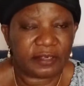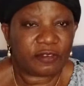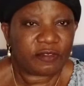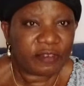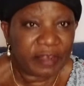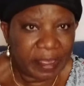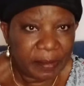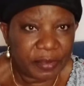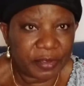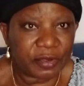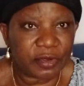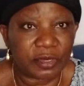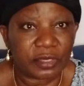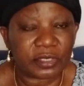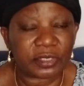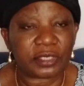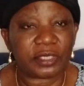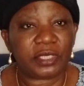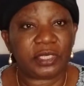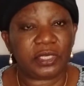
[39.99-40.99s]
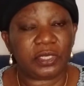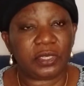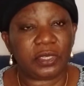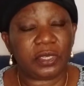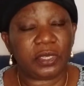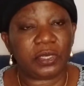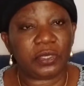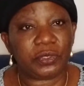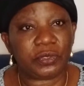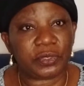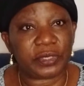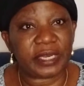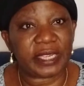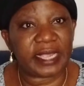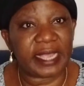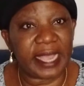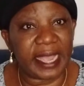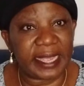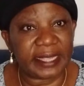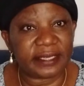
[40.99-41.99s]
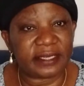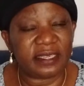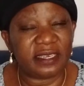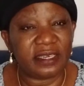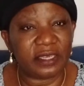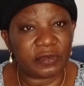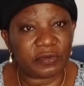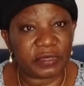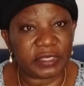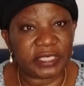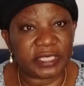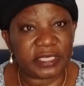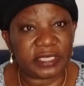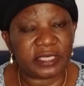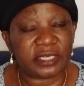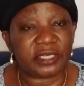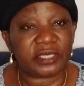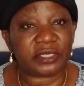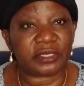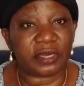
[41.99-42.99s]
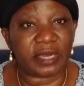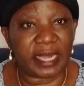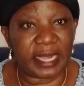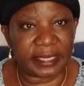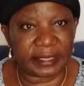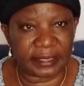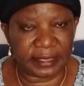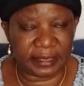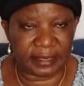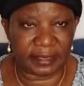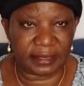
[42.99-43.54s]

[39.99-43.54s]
Why? Because you regard iniquity in your heart.